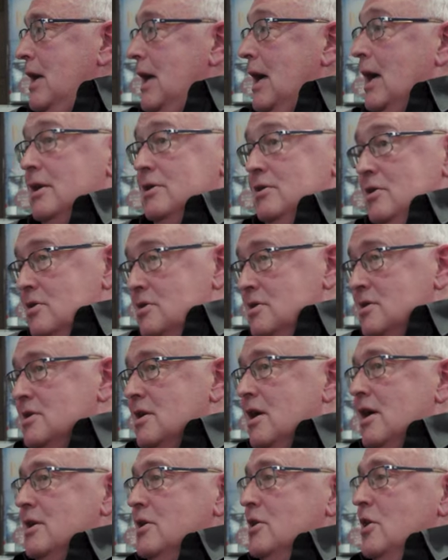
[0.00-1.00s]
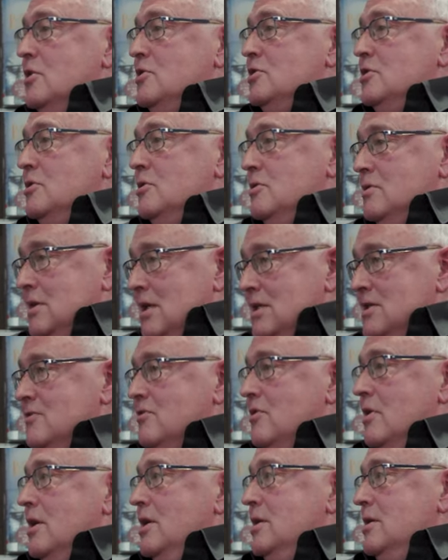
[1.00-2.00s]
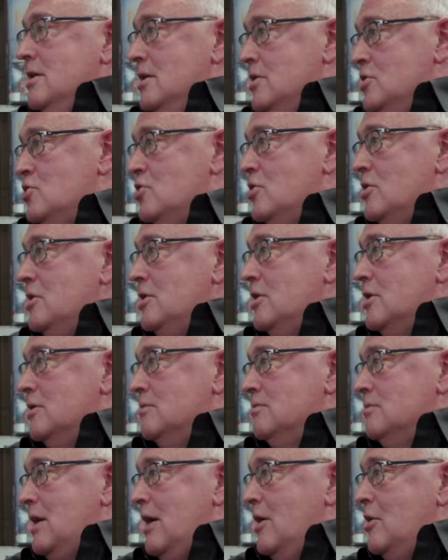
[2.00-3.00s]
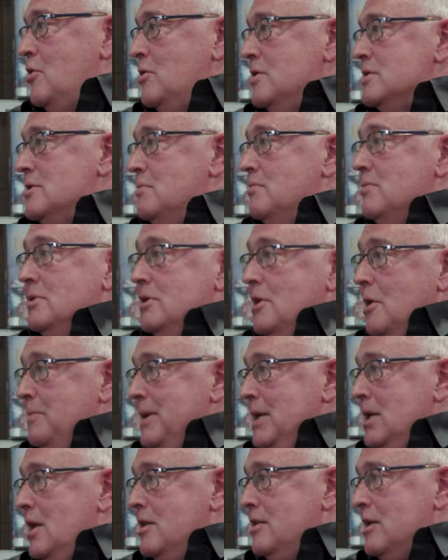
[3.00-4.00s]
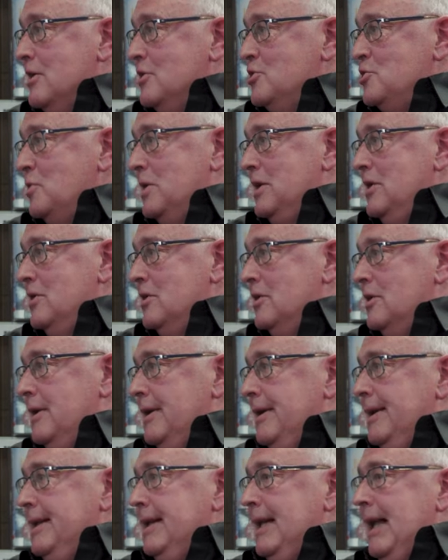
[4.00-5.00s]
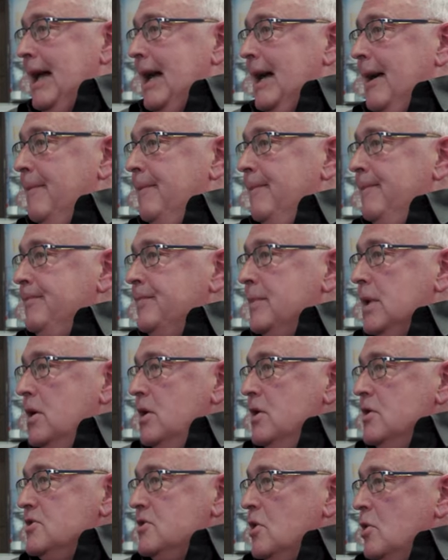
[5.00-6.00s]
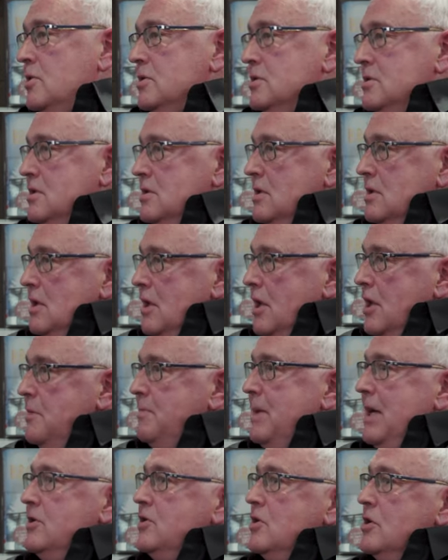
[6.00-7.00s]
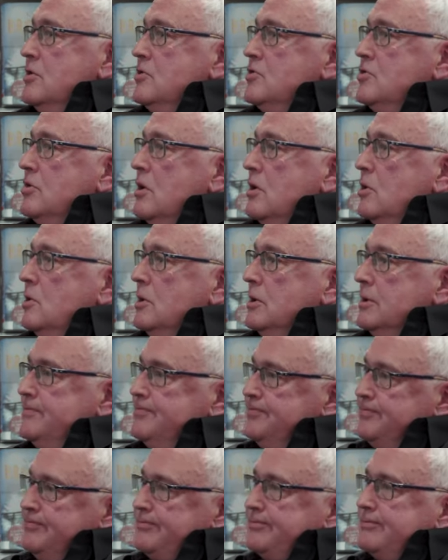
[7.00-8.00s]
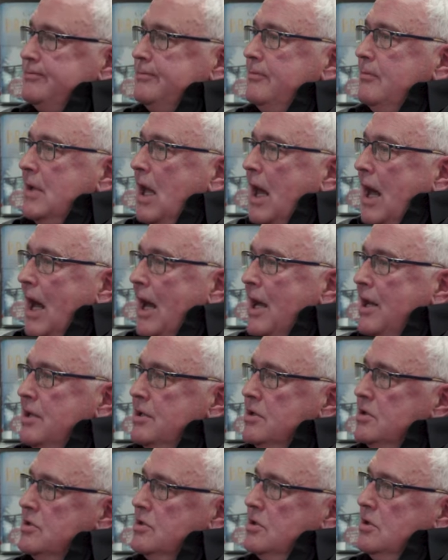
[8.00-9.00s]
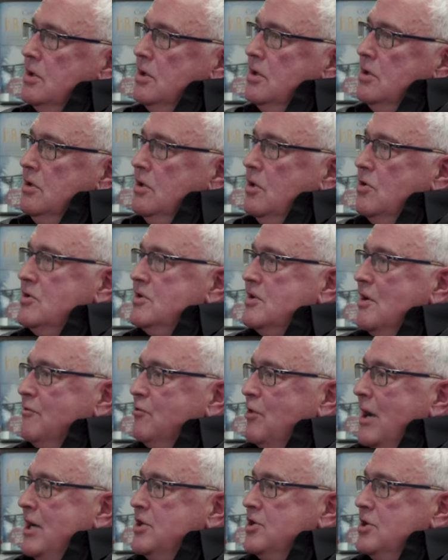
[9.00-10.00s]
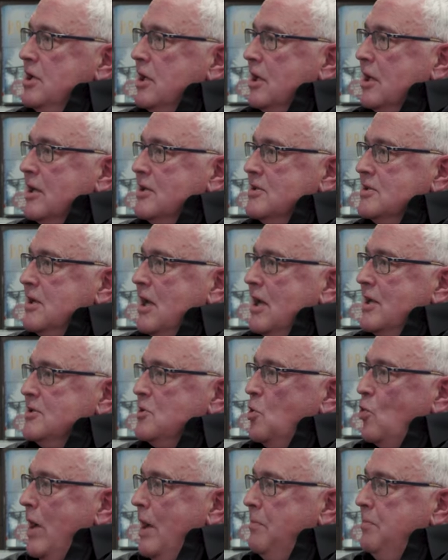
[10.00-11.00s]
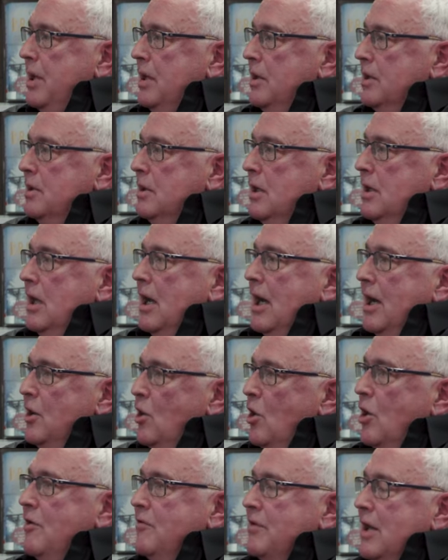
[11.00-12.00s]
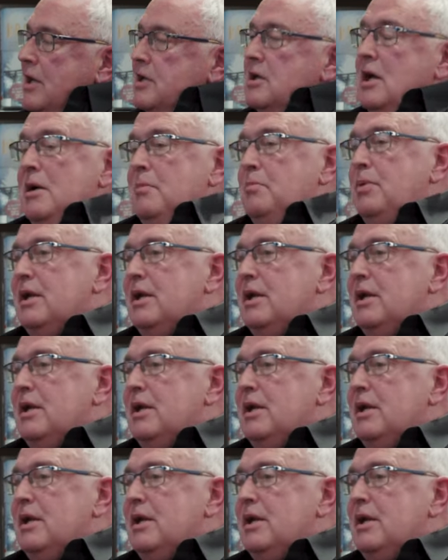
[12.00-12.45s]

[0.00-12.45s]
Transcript: And you decide not to, that's fine. Enjoy your heroism. There'll be nothing to eat. Um, so, a lot about control and use of rationing as, as a weapon and all of that.